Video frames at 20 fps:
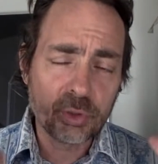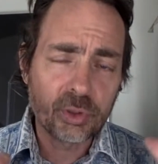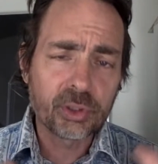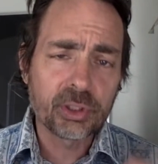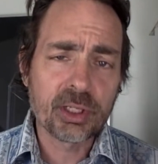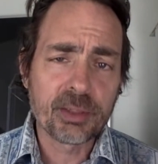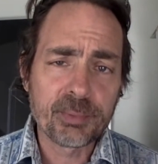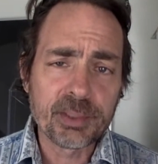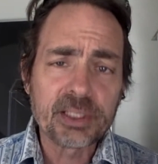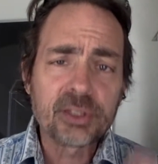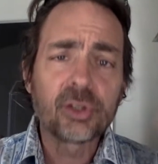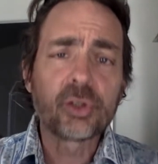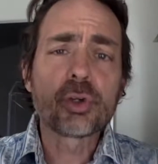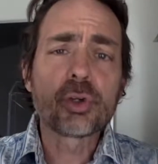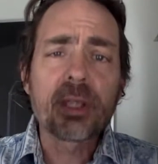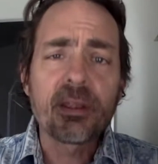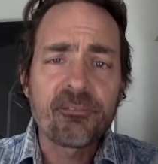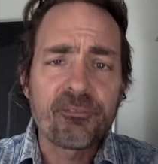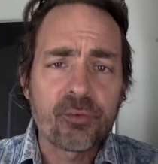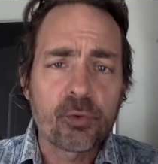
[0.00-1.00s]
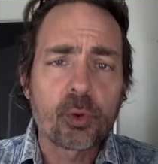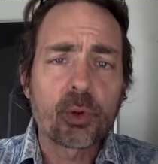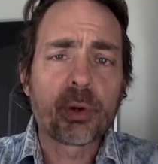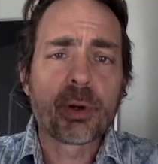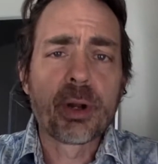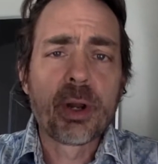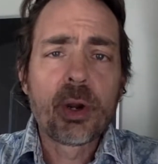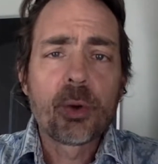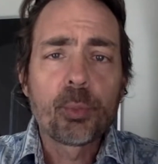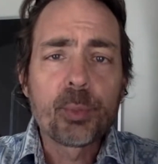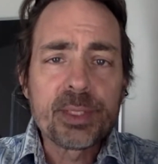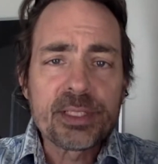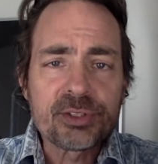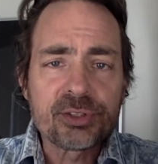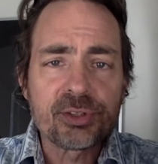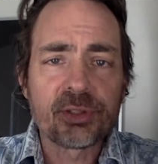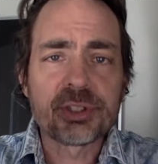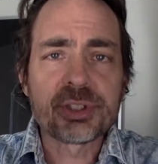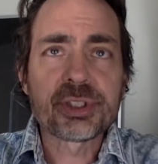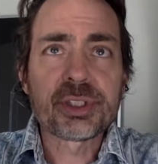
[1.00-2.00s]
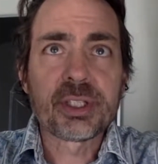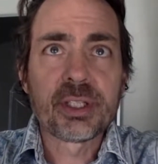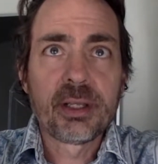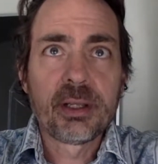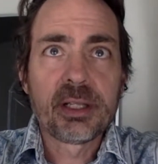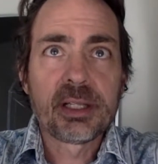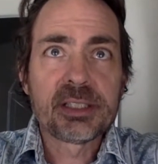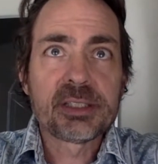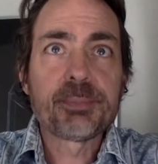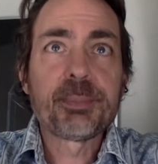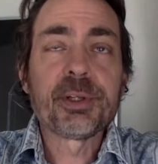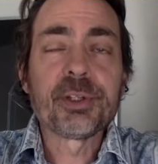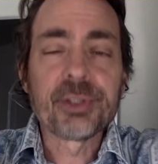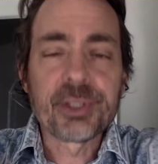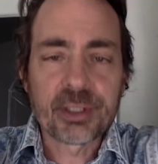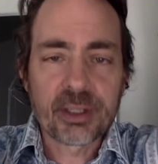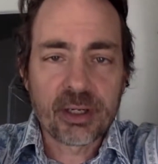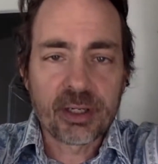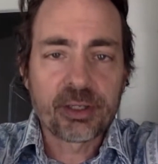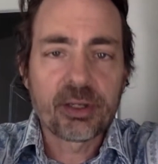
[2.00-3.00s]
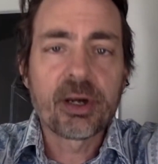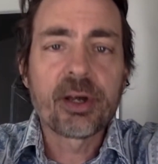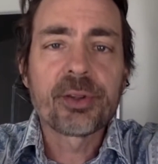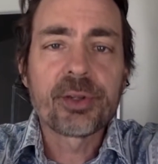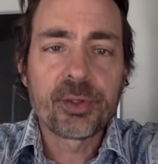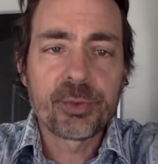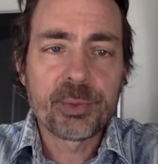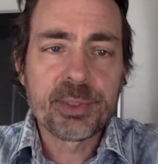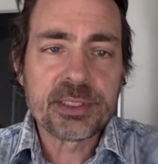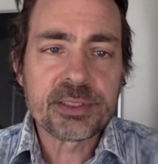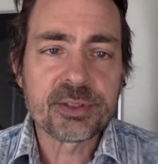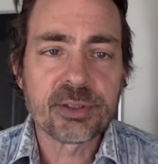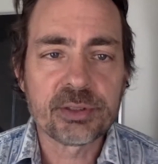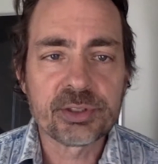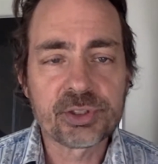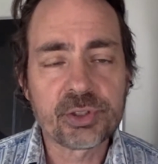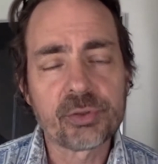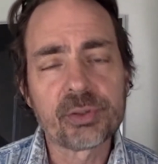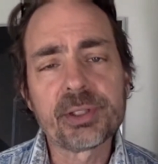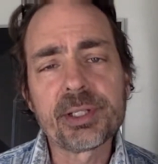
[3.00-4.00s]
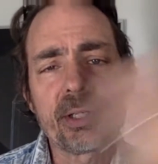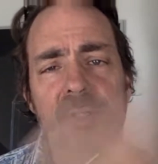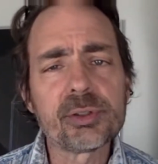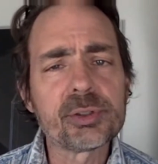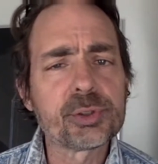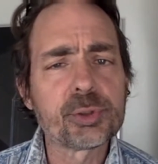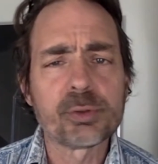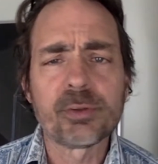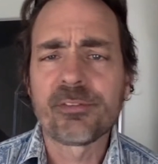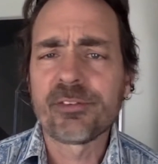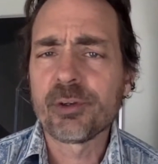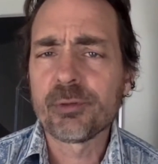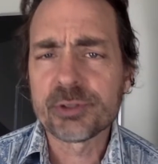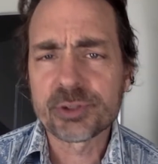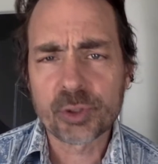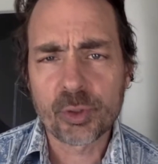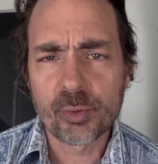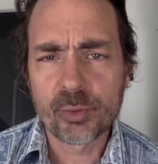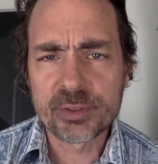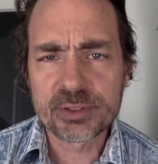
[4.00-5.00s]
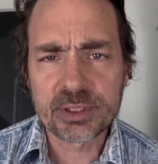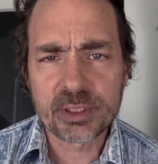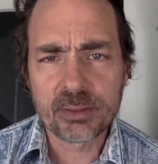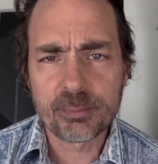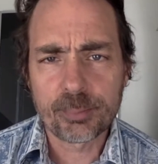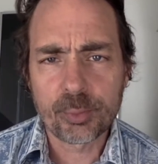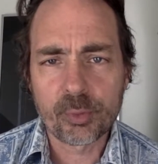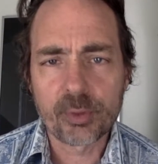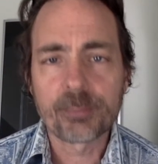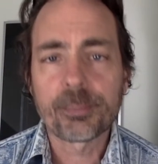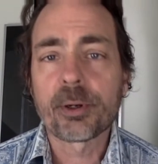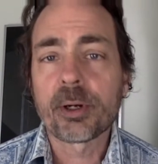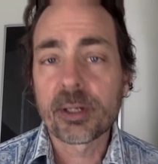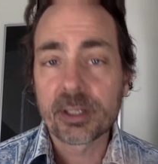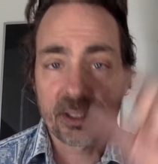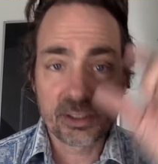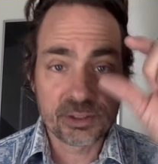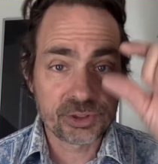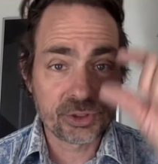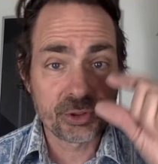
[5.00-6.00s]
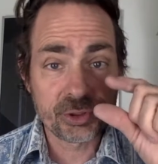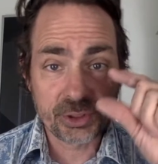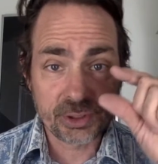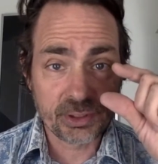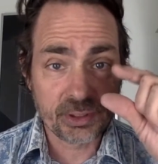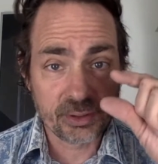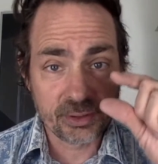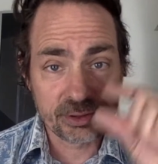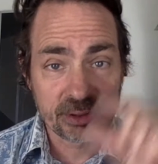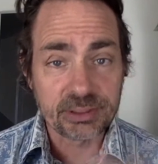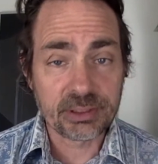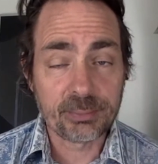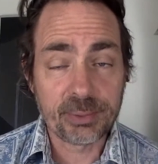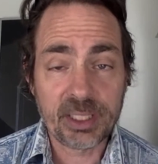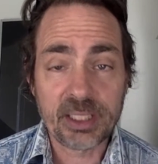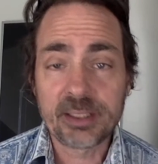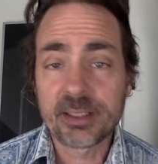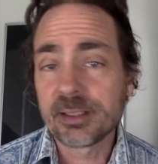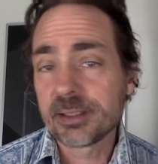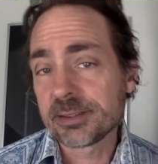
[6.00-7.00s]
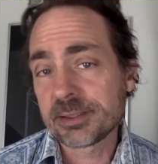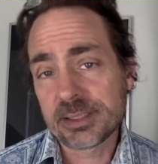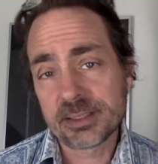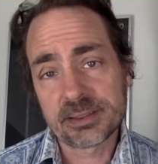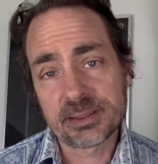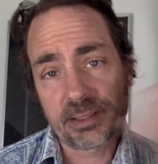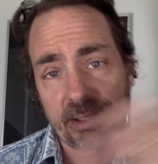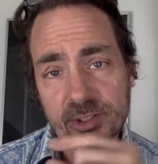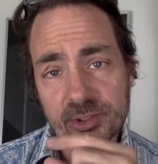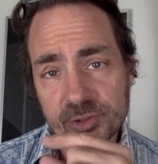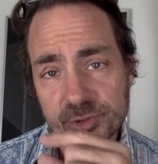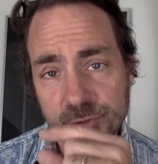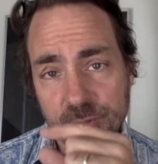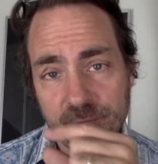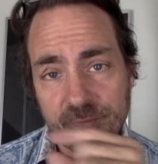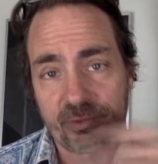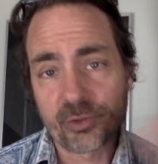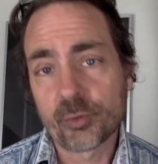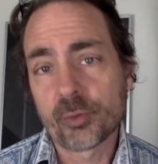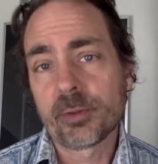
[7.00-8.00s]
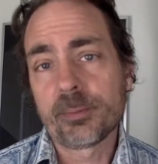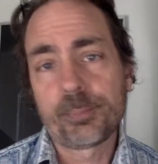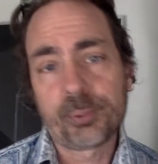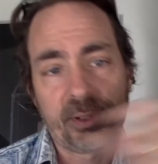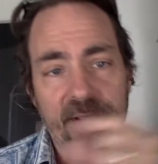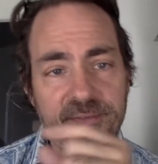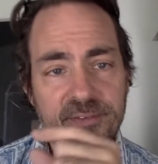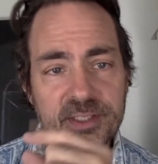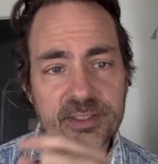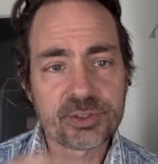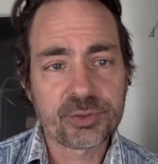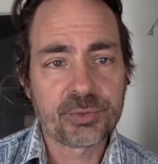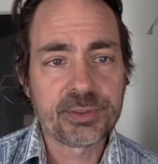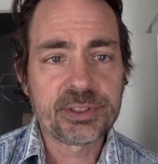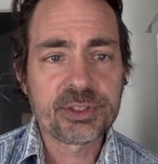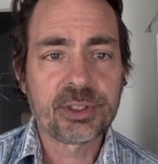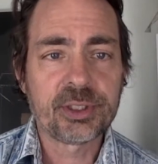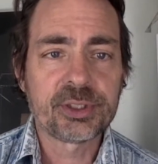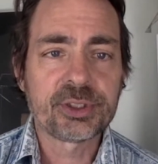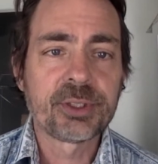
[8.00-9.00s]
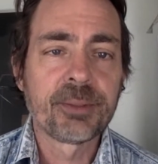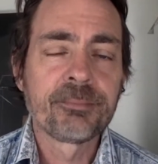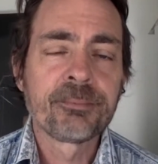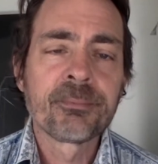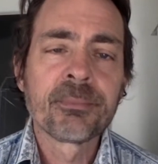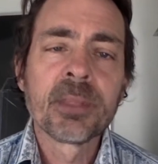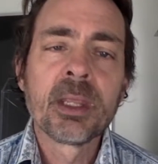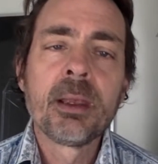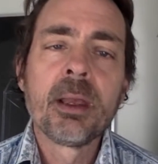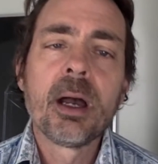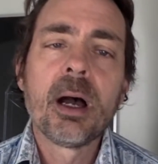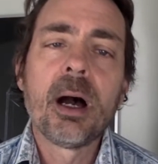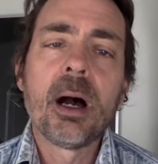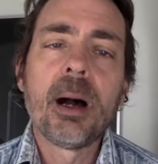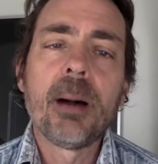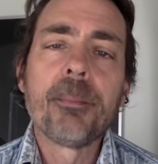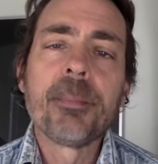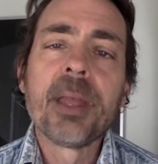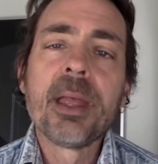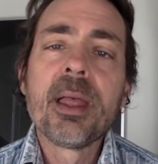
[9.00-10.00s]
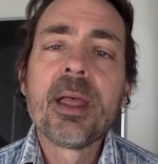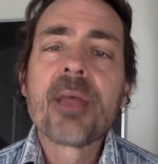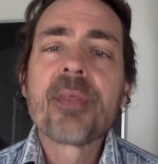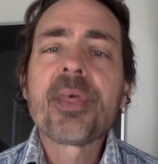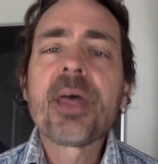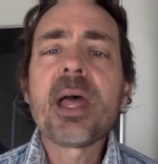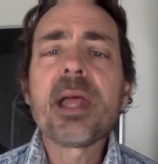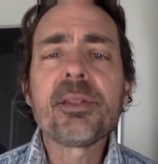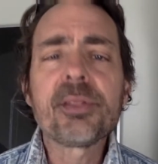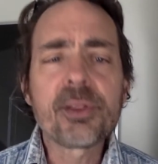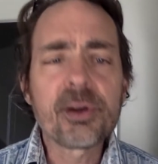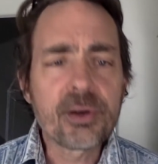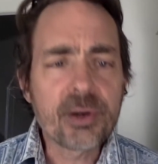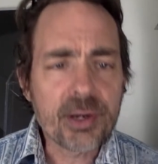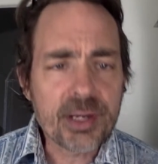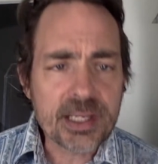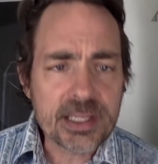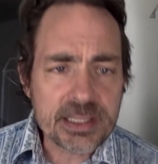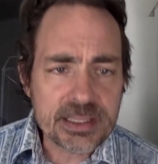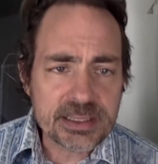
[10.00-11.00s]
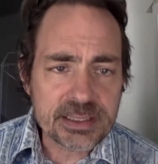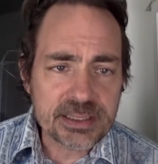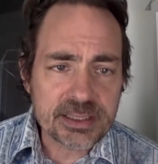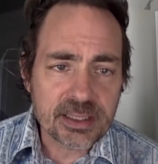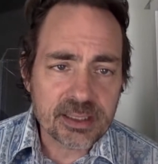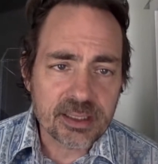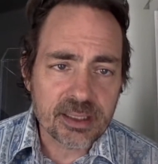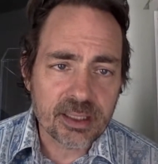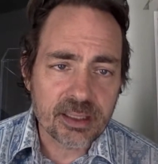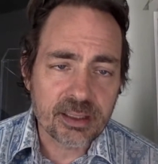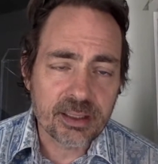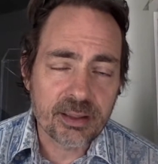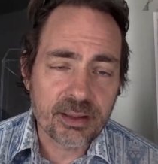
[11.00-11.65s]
going to be looking for research that's building on other research. So literature review is always an important part, and there's usually a little subheading that says literature review or previous research. Then there is the